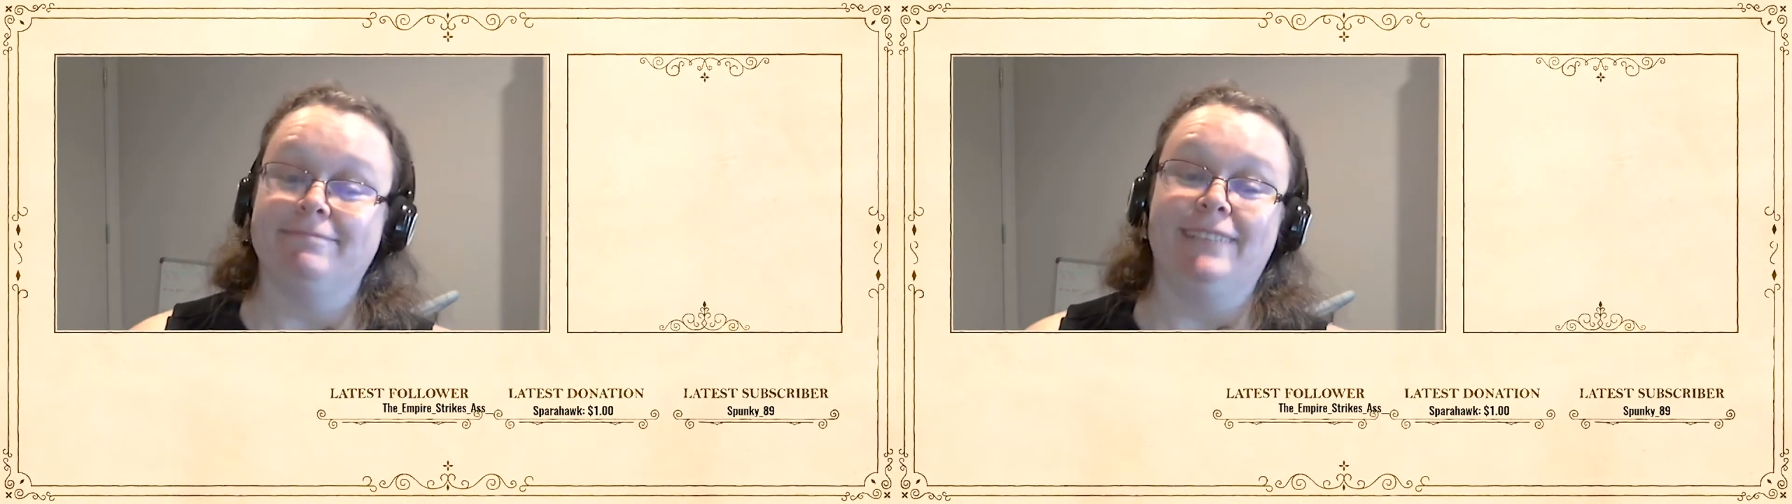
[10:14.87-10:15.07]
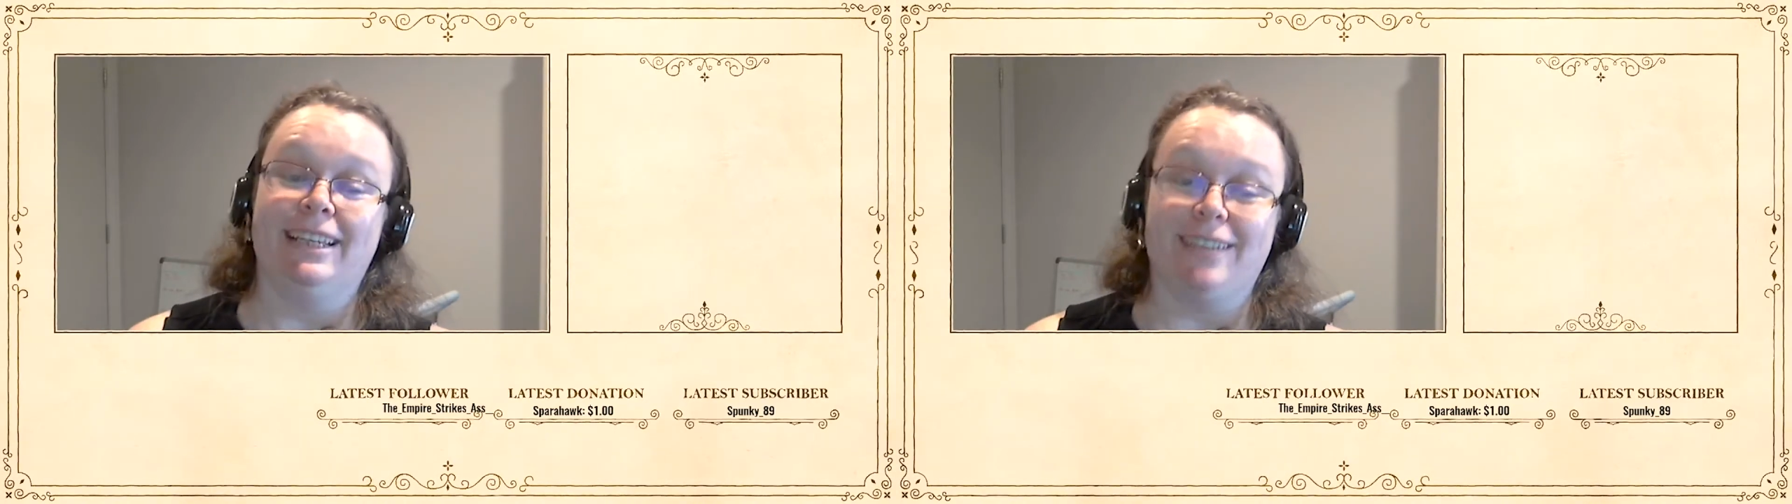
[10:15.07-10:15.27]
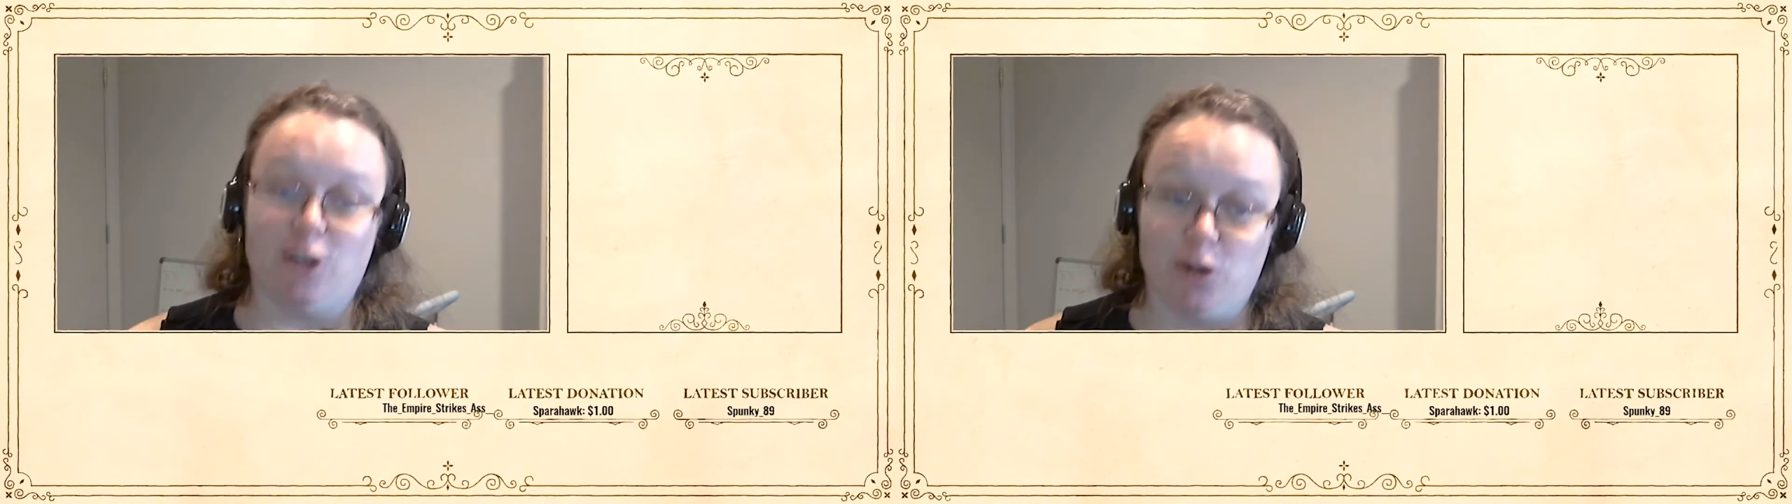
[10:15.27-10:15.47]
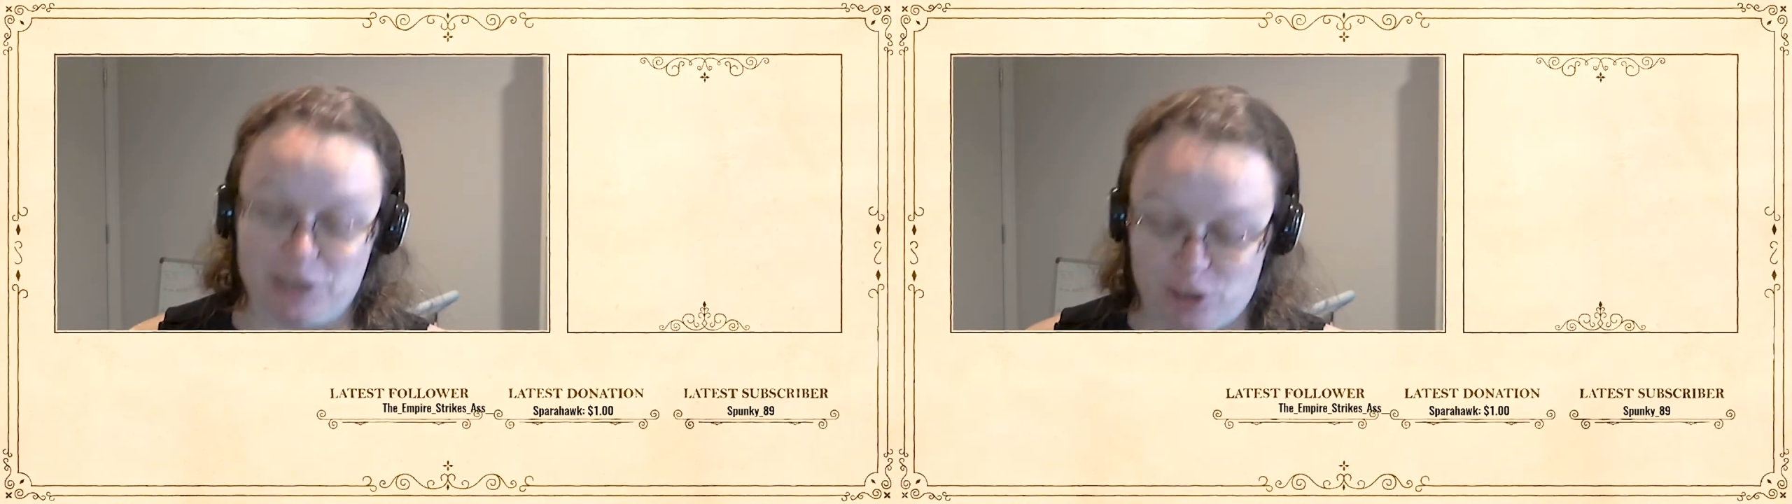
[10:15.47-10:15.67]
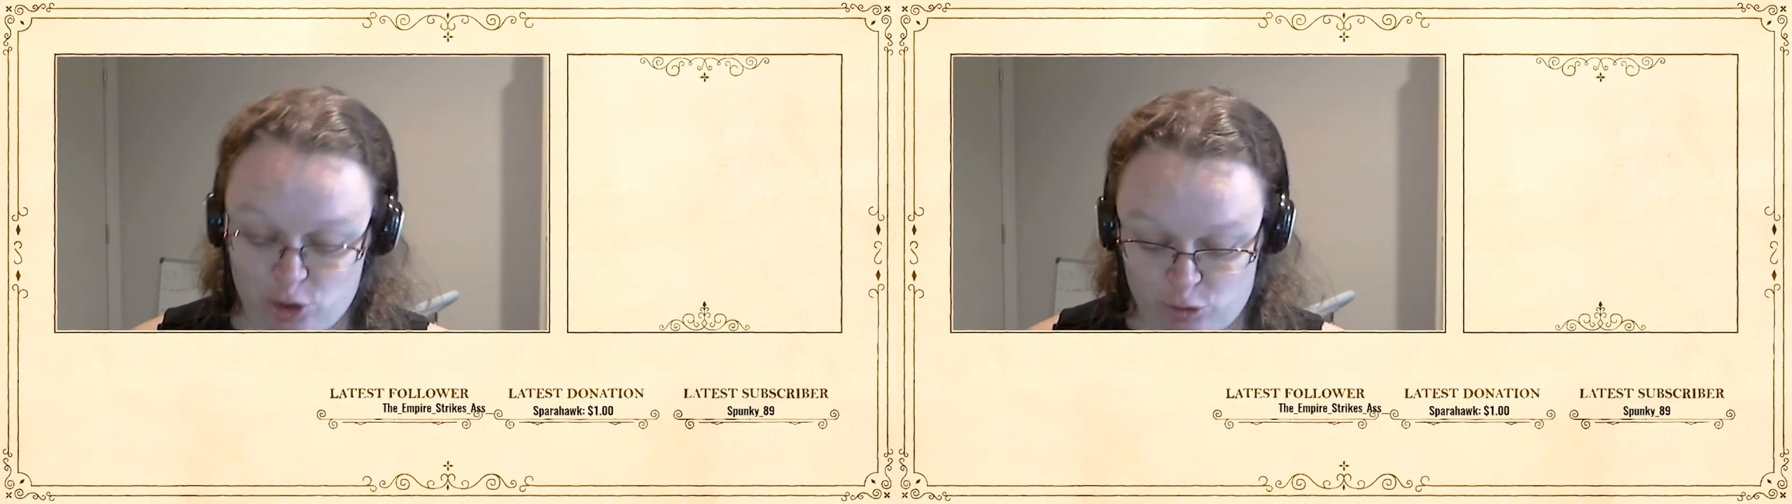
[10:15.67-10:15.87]
Yes, I know,
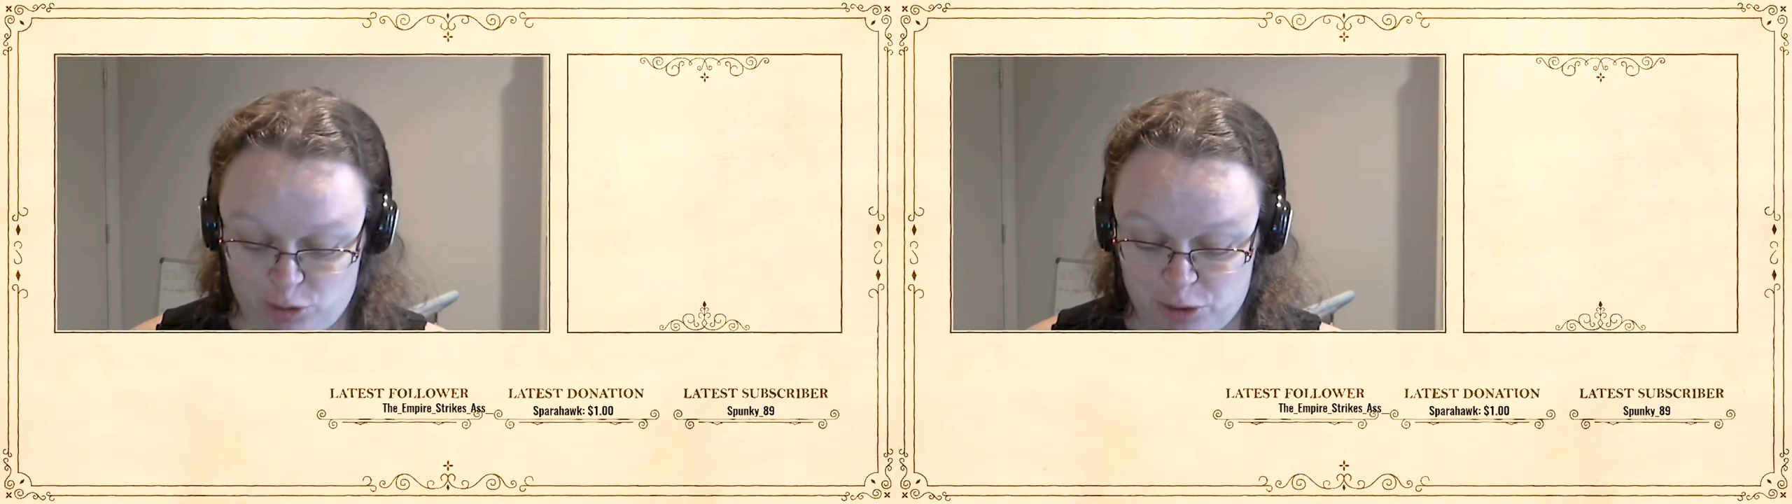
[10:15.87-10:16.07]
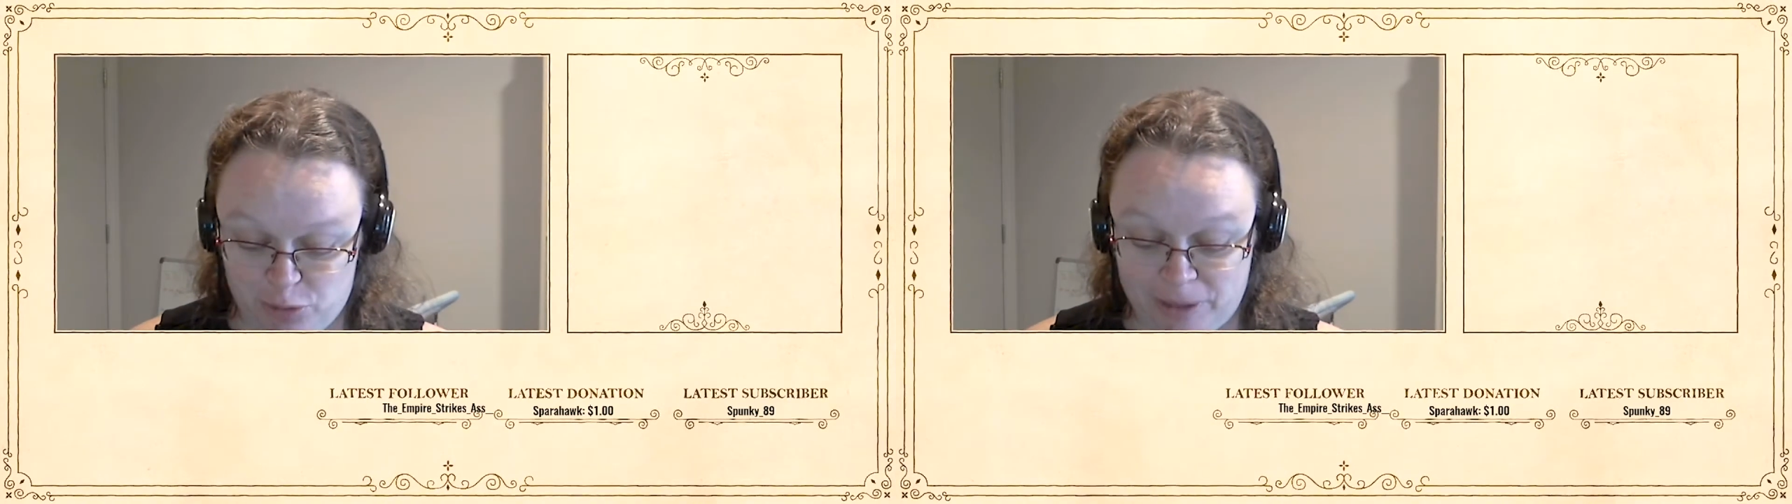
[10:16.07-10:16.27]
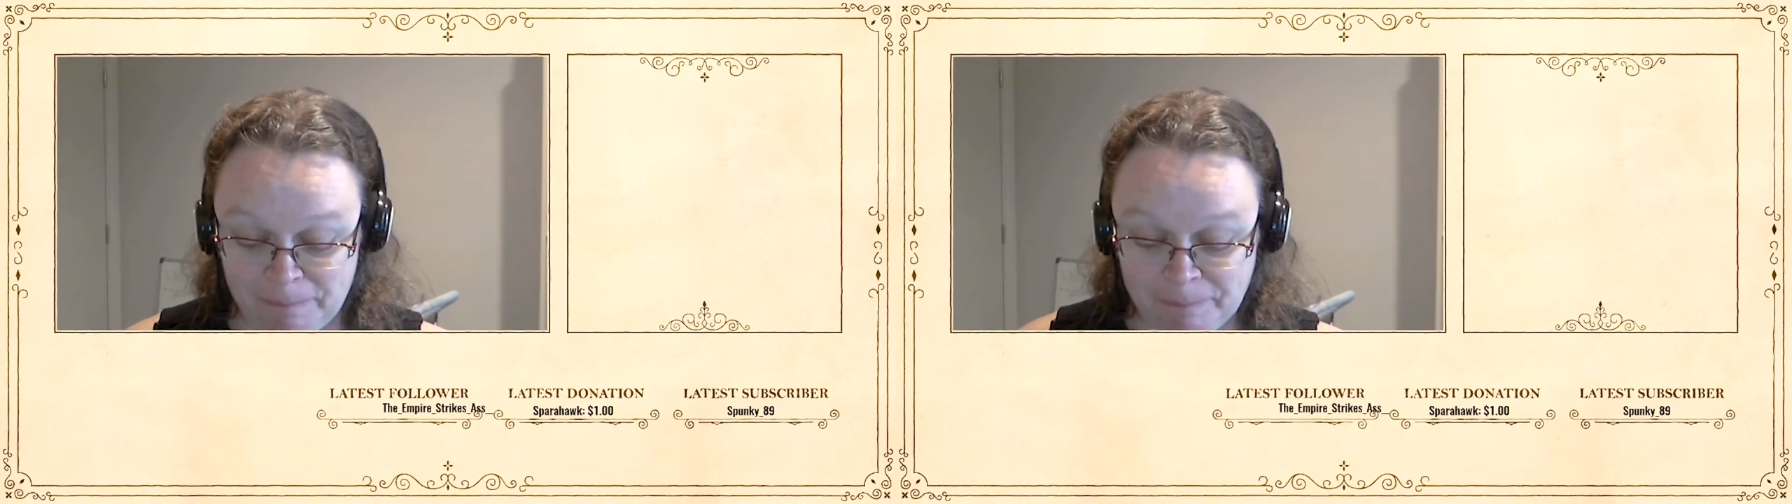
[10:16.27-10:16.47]
it's a children's story.